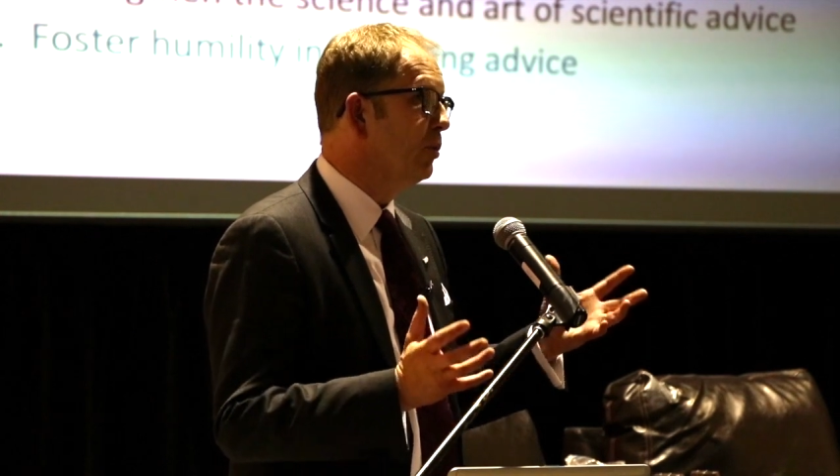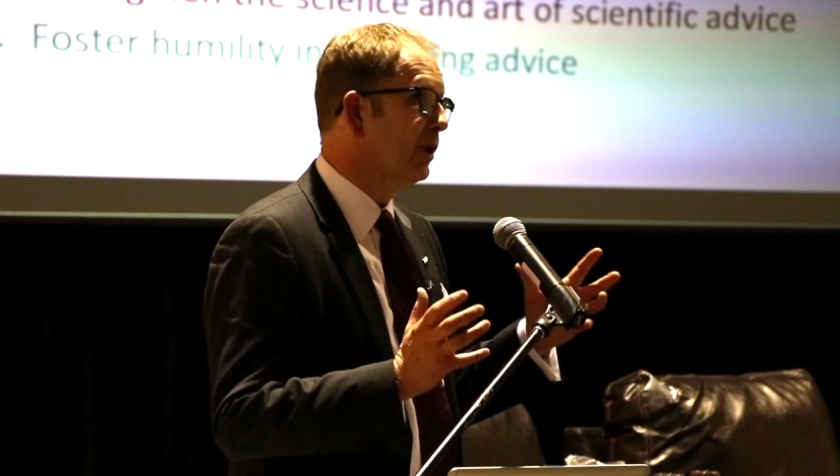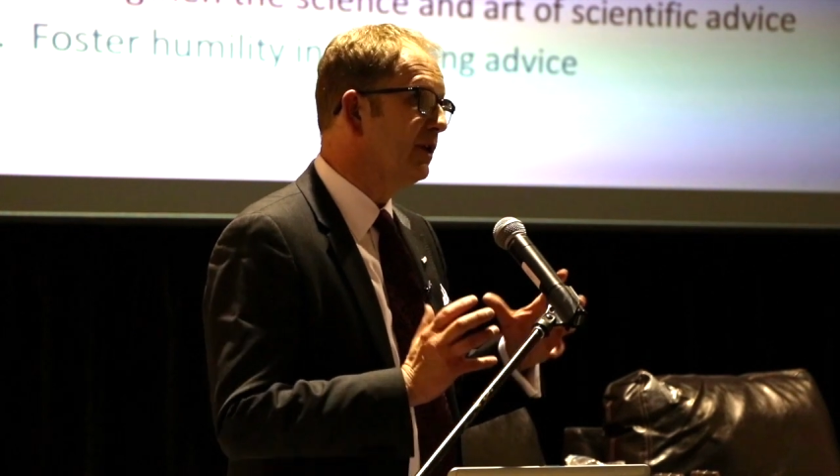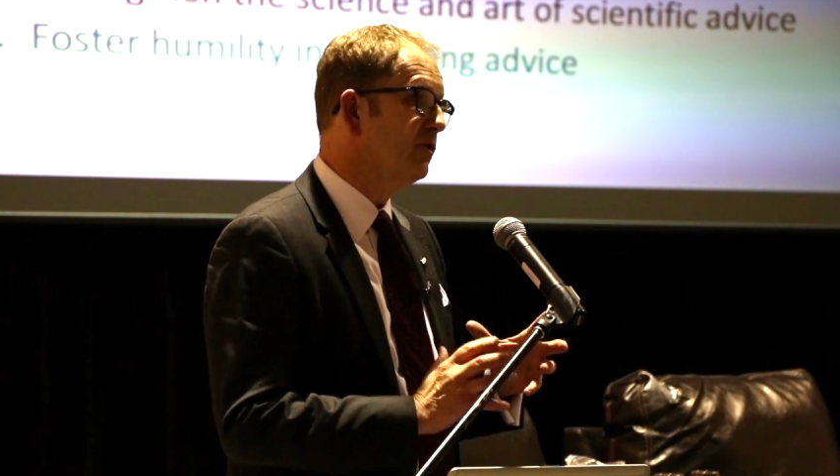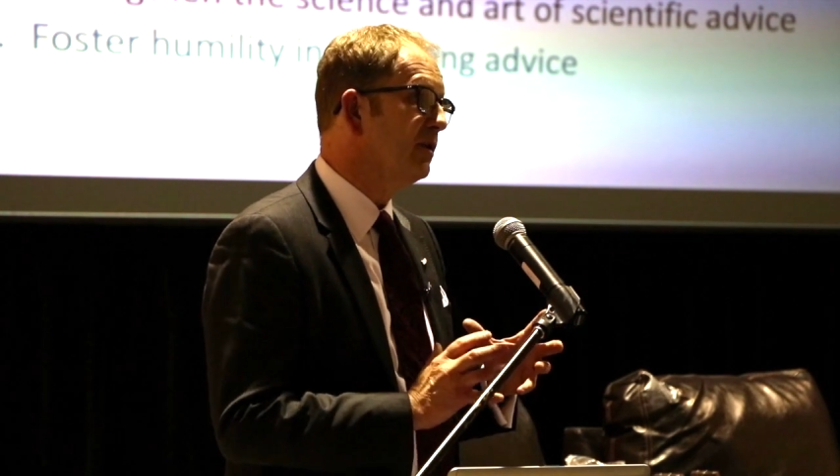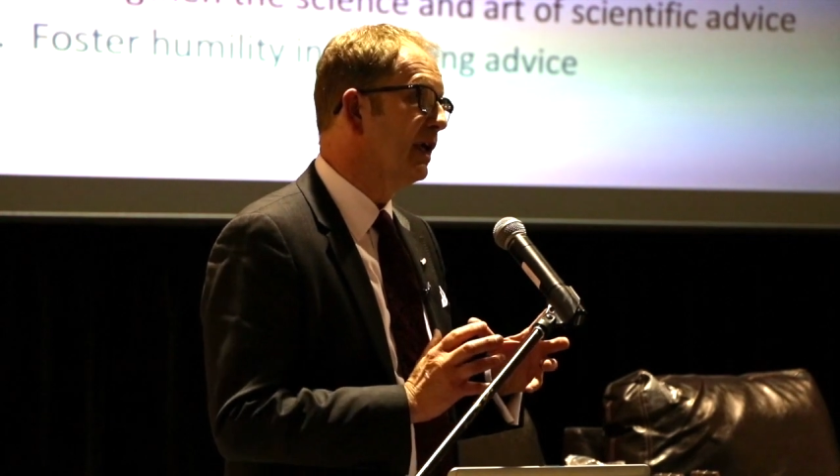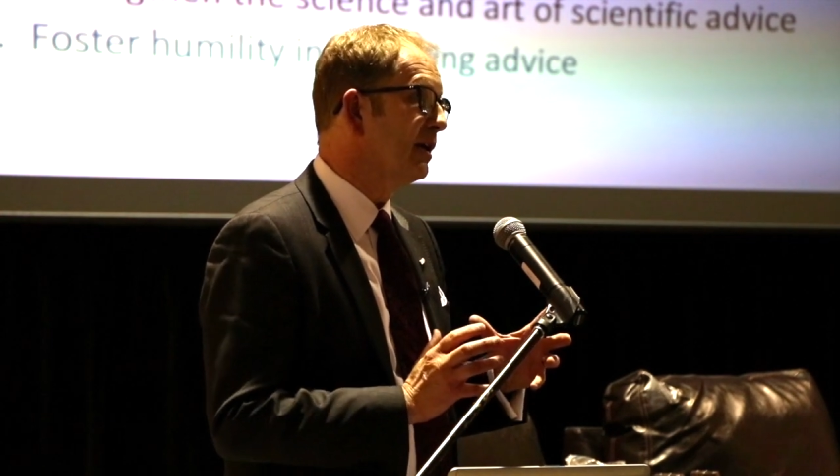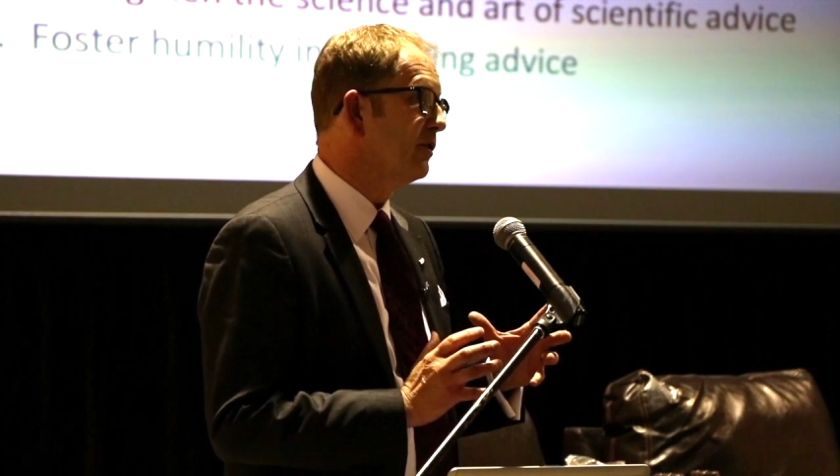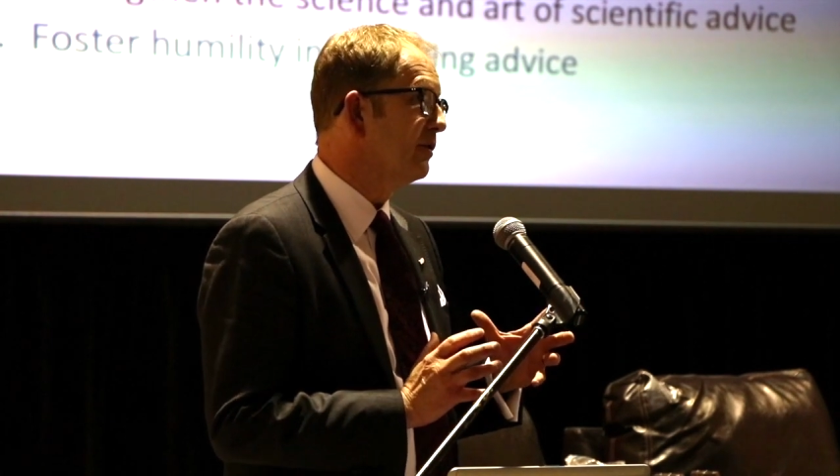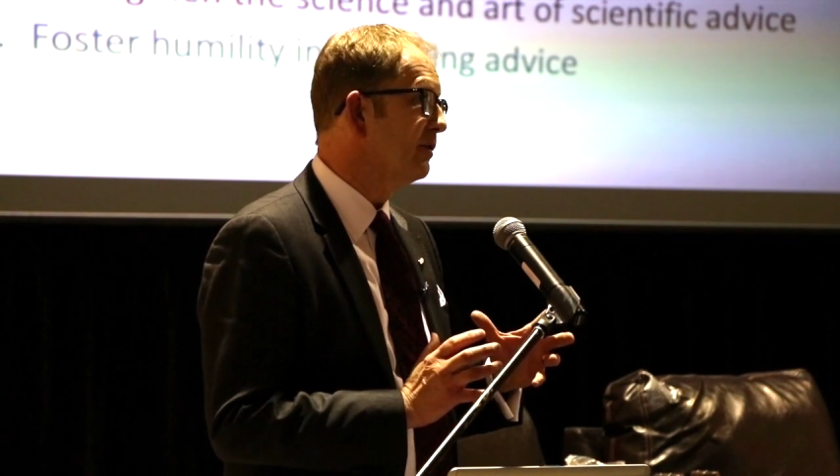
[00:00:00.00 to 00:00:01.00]
bring
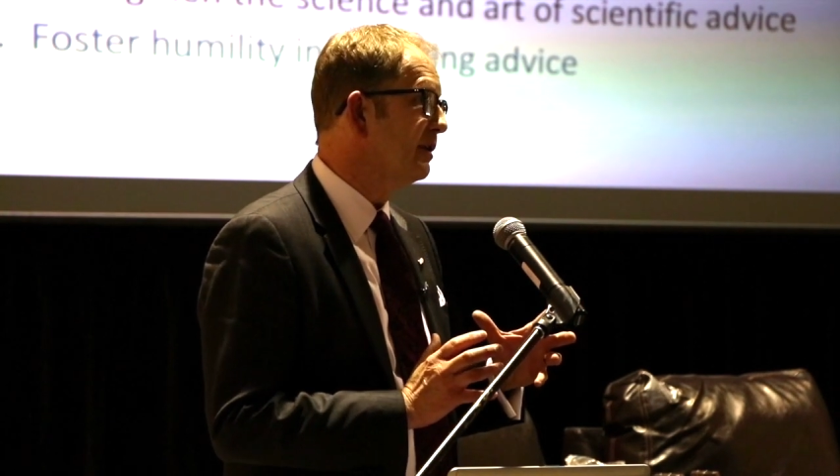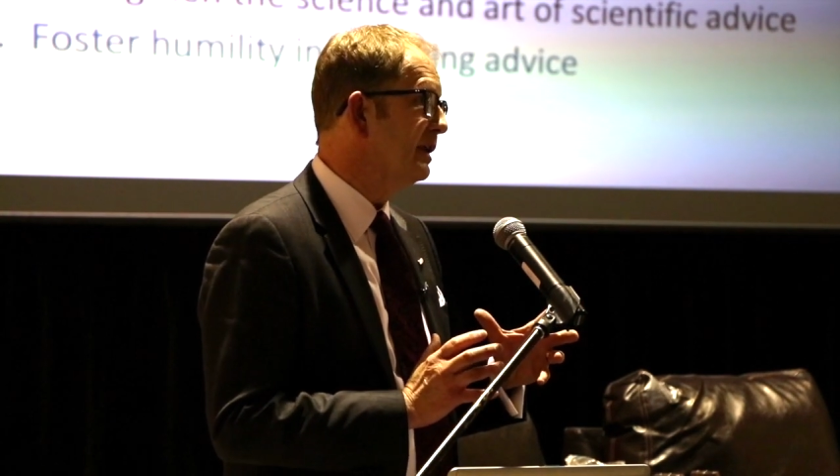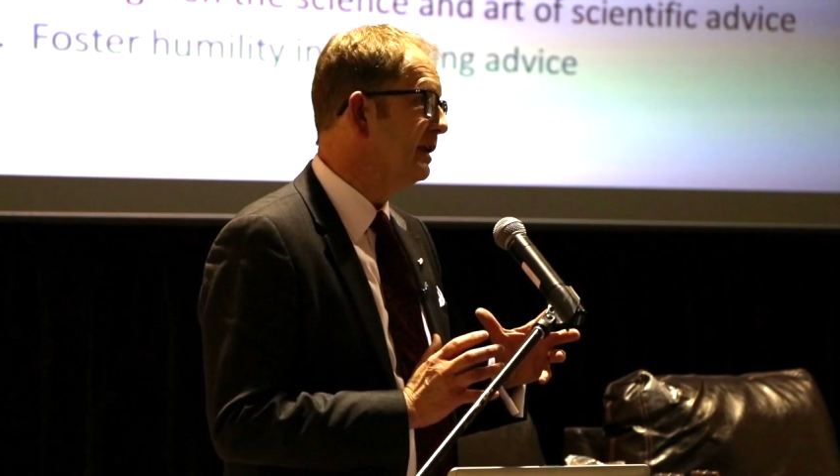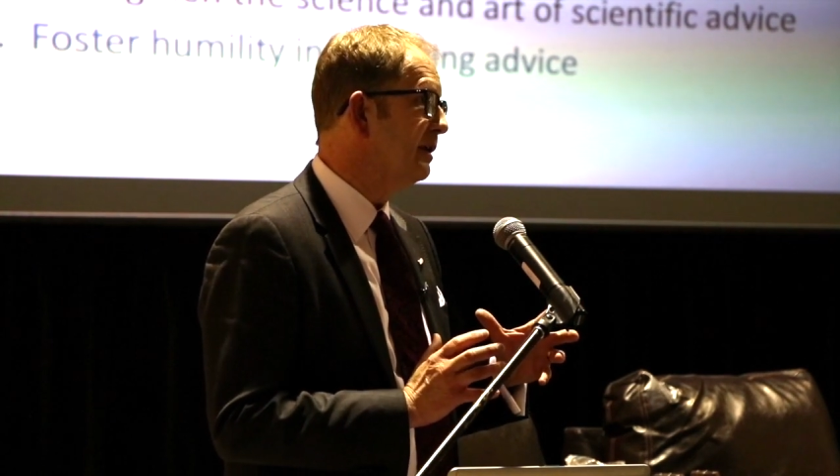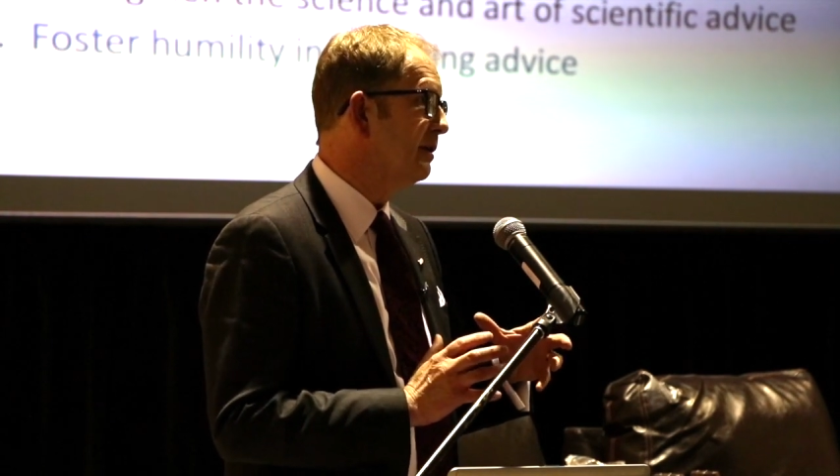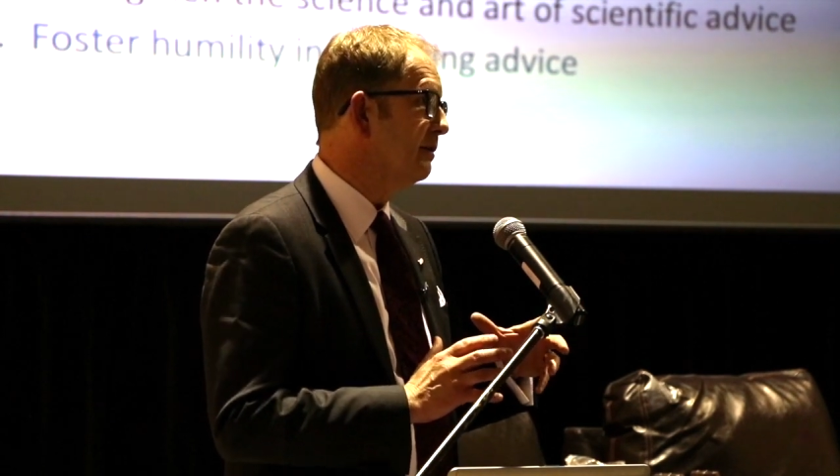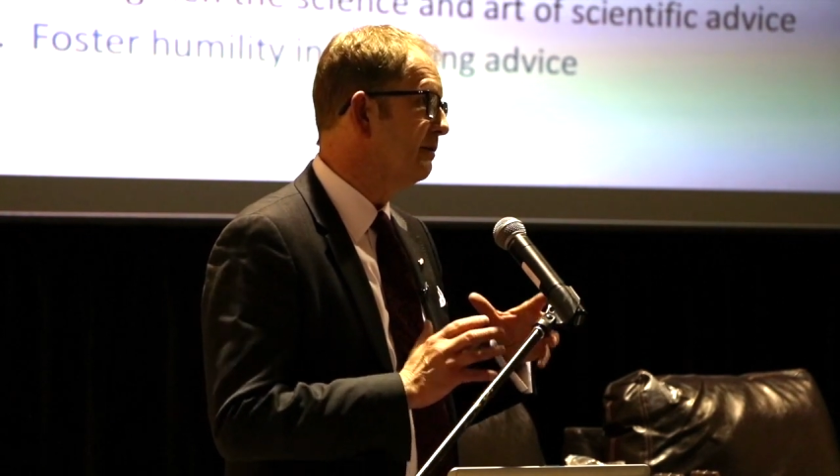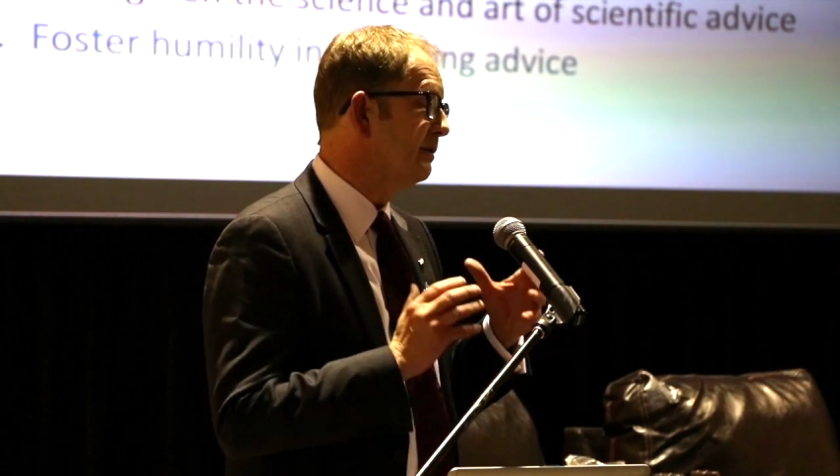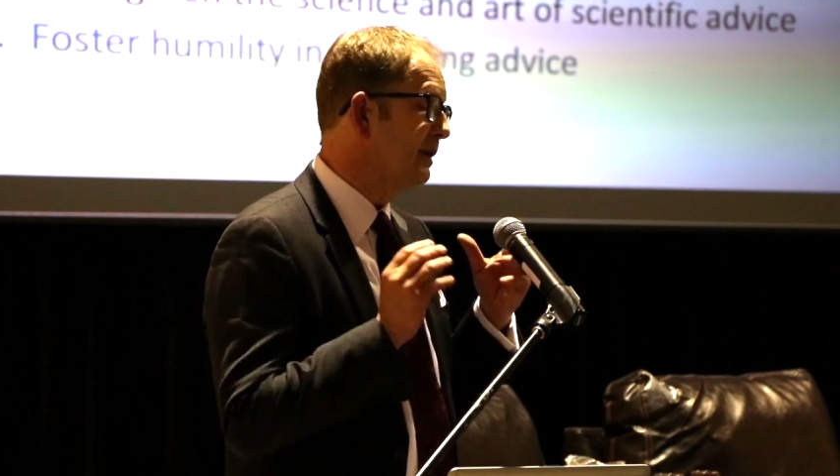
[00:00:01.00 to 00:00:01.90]
together the